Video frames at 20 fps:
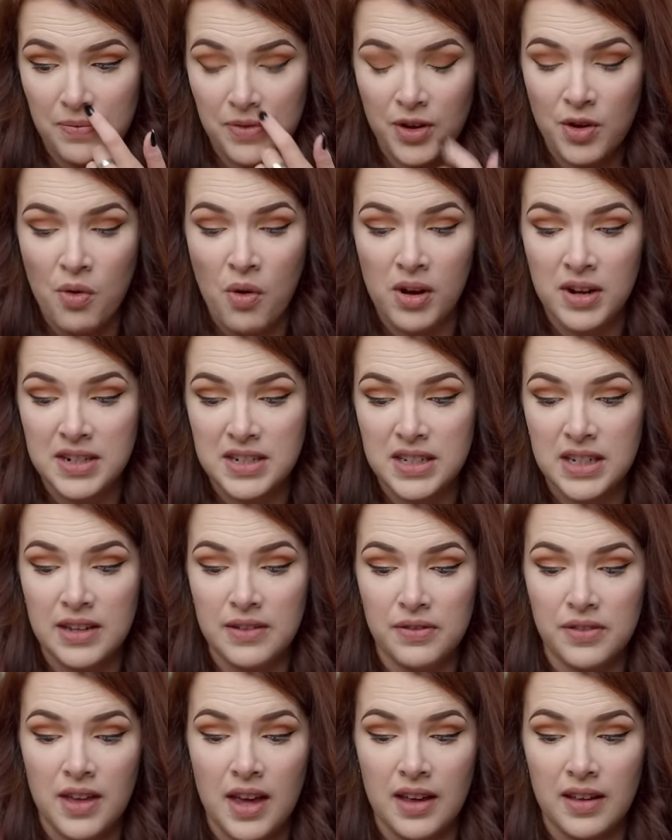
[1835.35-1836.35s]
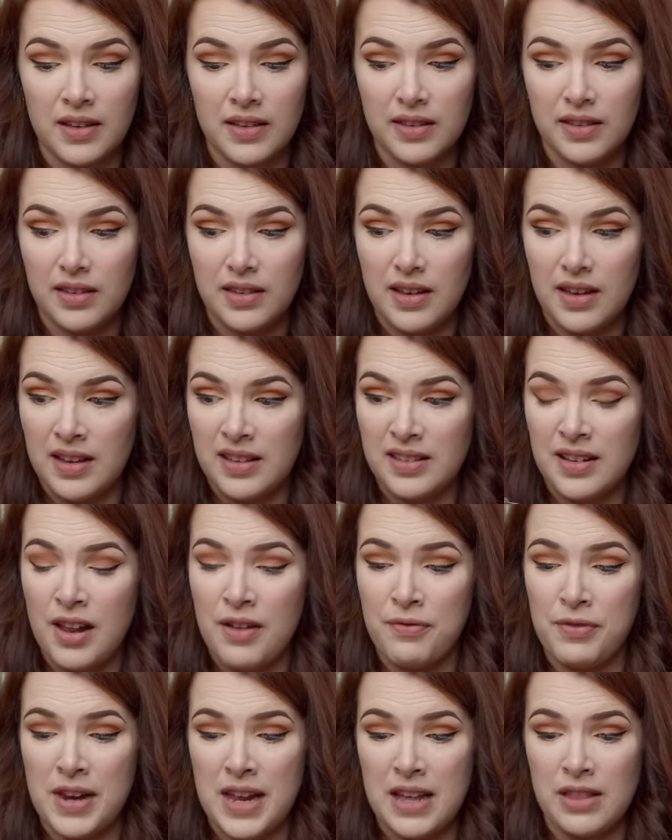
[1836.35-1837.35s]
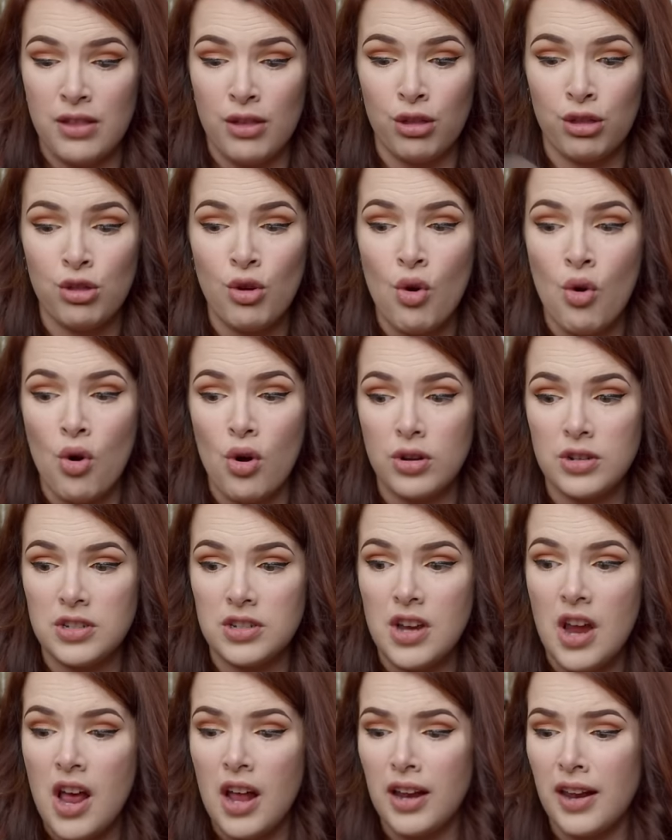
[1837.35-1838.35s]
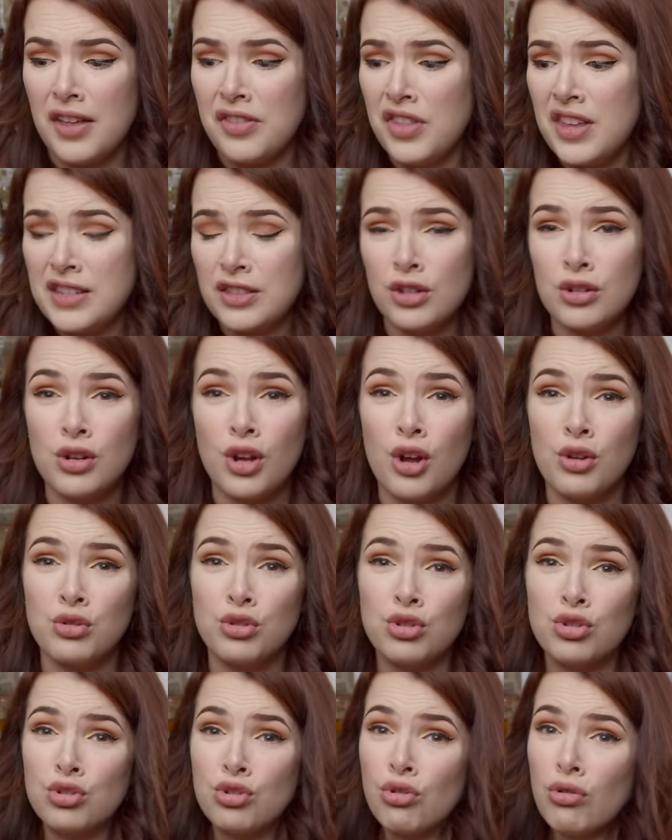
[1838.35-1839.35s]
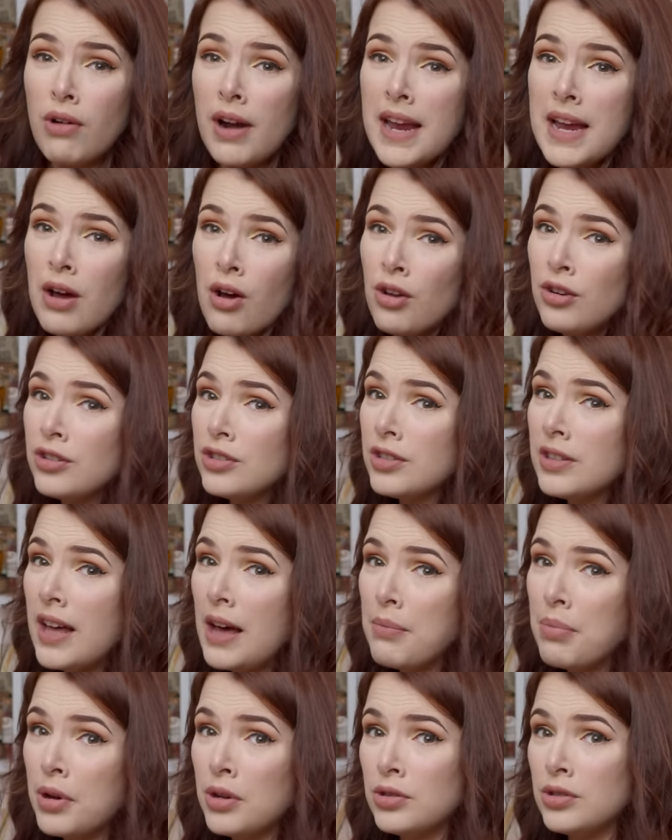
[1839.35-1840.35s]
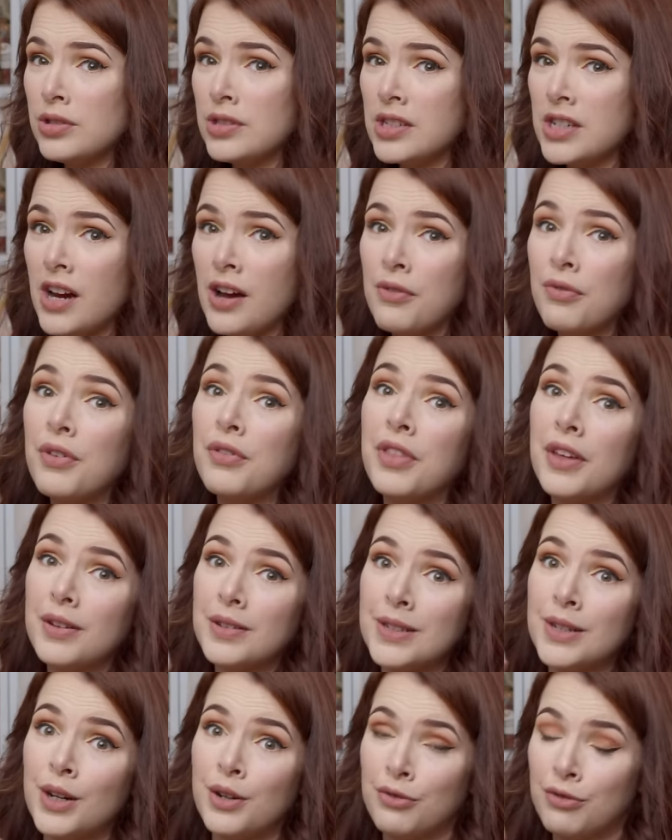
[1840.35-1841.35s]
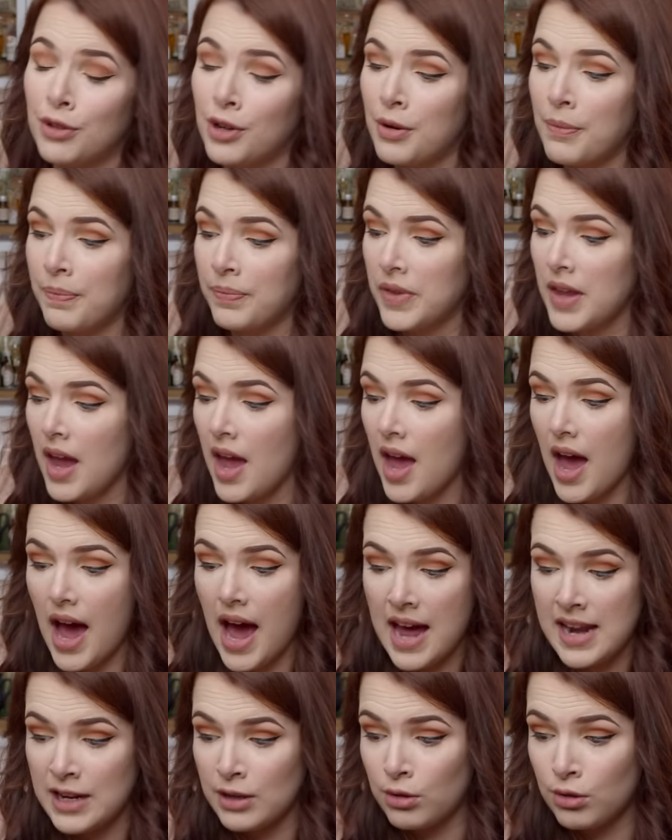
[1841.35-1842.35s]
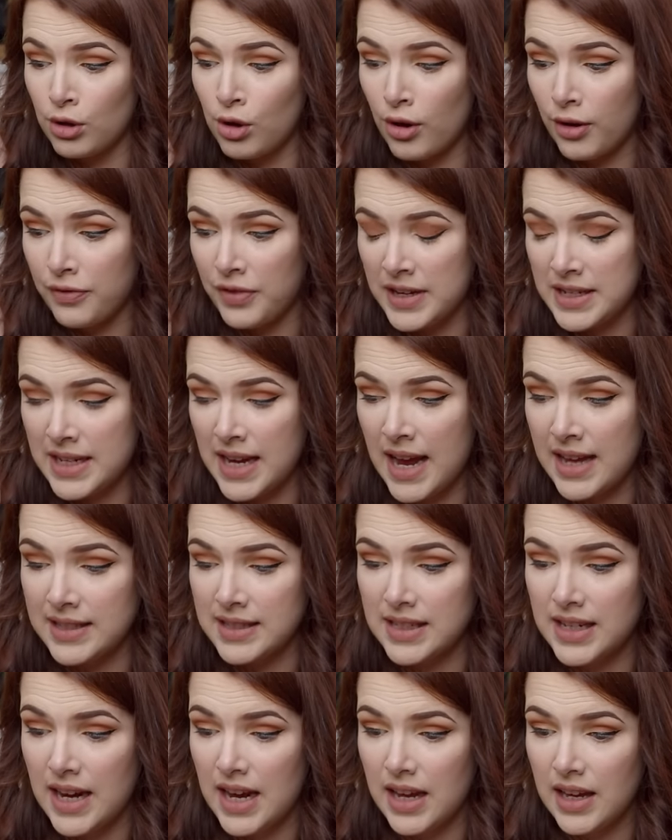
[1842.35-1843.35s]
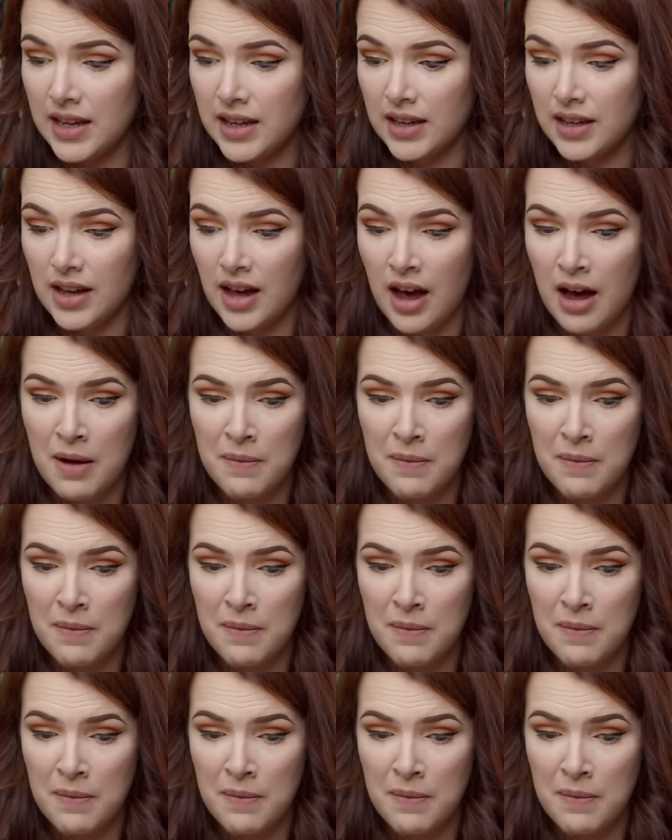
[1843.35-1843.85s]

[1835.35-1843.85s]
The quality of things is lovely. The thought, like, this could go straight onto that potion shelf if there was enough room, and it would look fantastic.